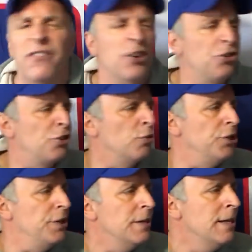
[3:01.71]
of
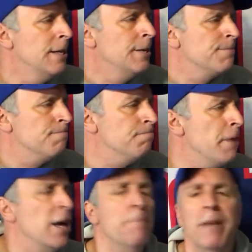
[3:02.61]
history
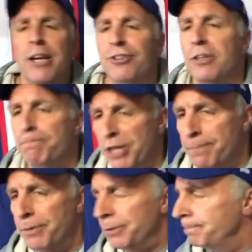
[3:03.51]
and amazing
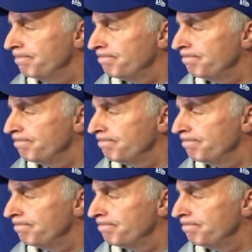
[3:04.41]
people.